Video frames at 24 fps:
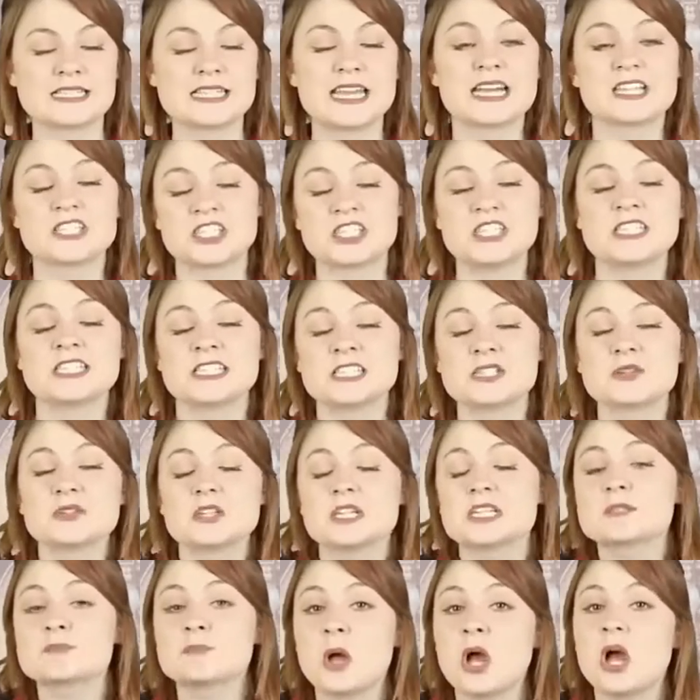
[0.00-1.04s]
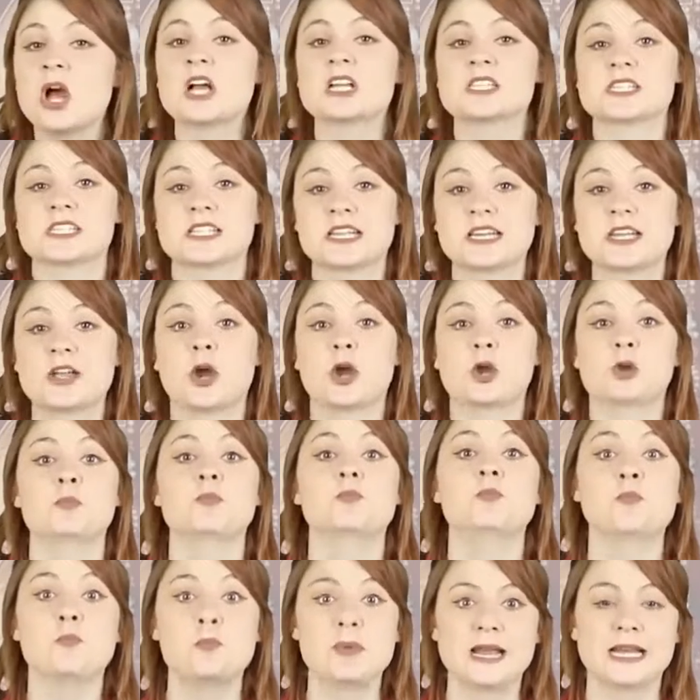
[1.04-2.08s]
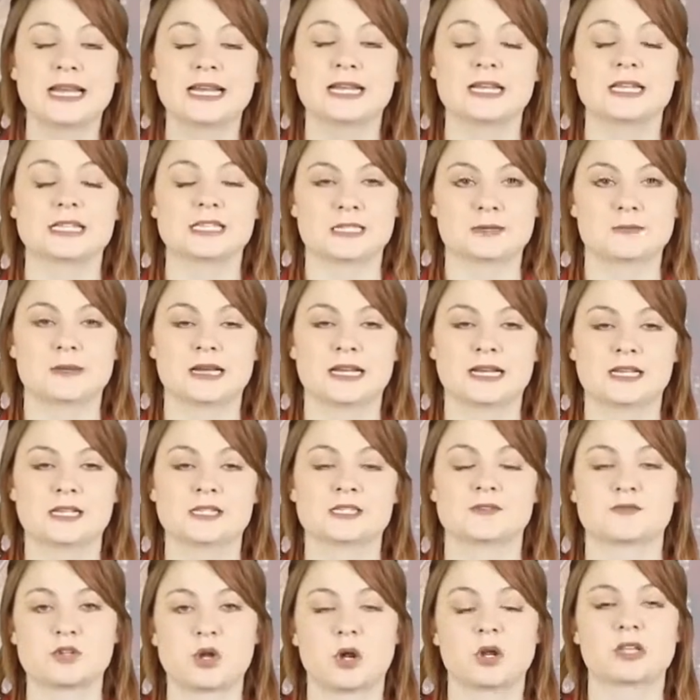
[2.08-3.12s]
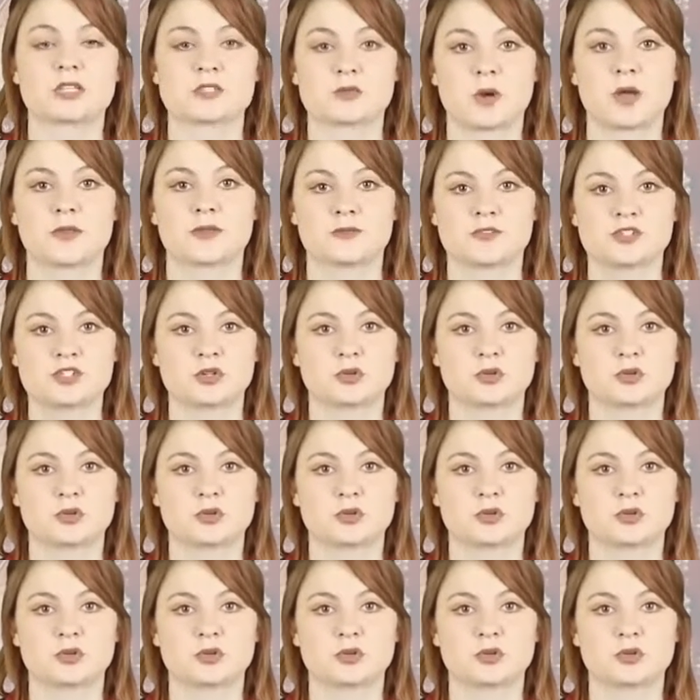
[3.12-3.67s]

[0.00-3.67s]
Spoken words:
said, she still does personally own millions and millions of dollars worth of